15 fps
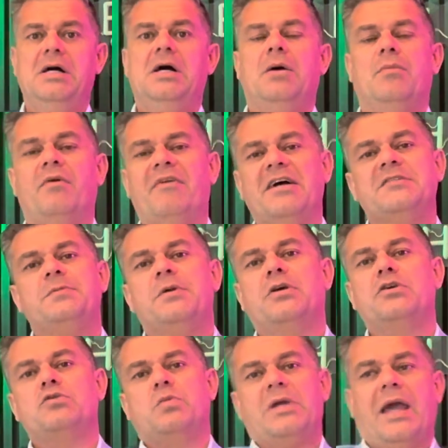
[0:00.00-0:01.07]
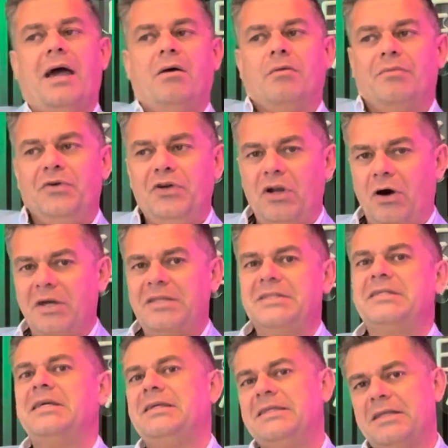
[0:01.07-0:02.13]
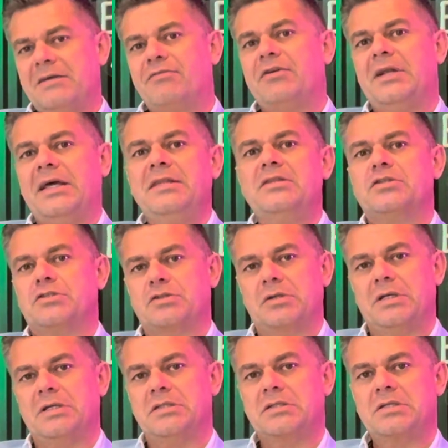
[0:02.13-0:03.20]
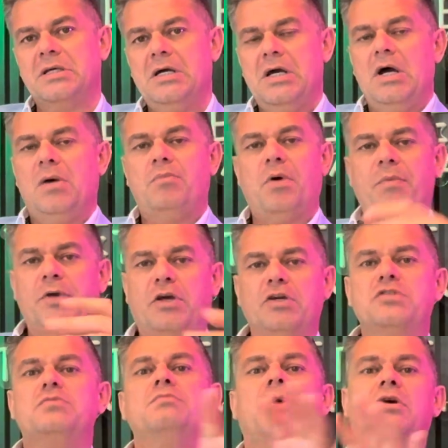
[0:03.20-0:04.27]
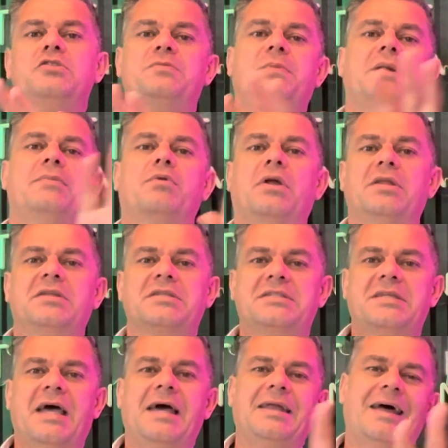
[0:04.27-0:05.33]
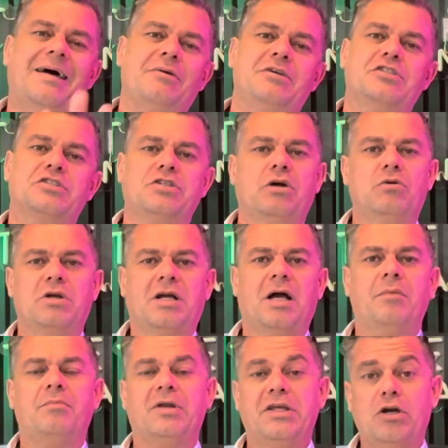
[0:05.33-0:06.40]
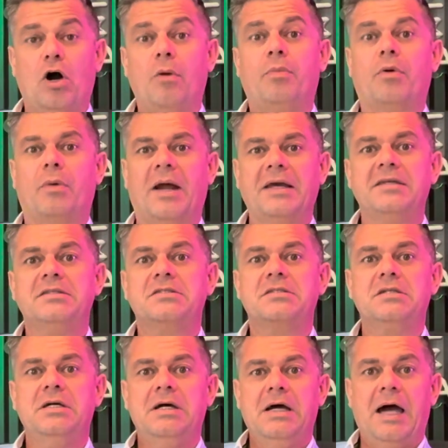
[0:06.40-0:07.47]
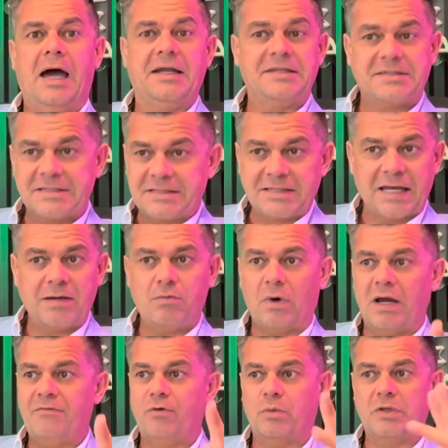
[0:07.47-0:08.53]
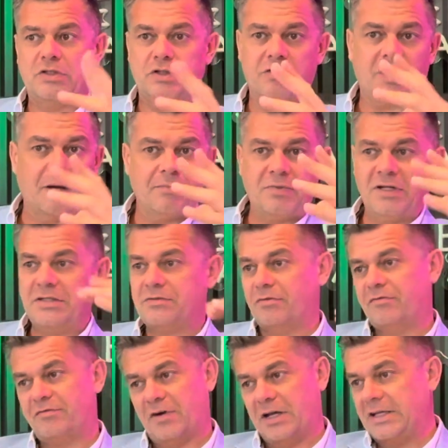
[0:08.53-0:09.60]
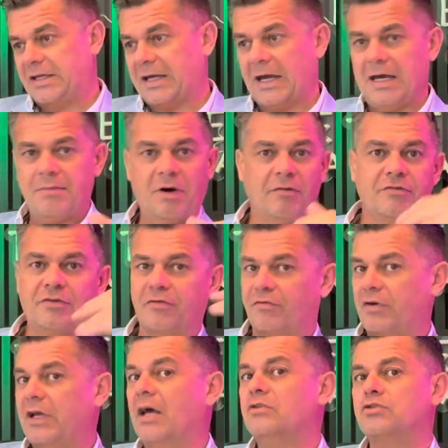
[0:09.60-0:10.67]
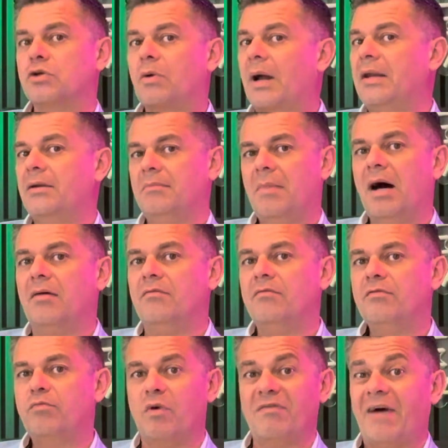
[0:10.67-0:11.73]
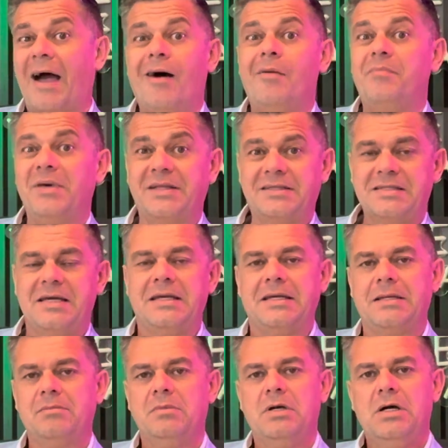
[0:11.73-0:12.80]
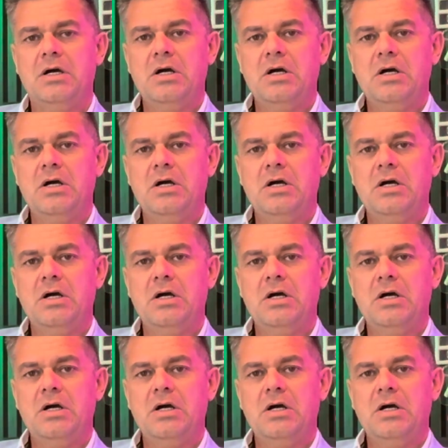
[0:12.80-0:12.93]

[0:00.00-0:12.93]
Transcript: But that's because we help 19 different industries. But because most people understand how a solar company operates, and it's the same way that we took companies from 30K a month to 300 grand a month without a big team,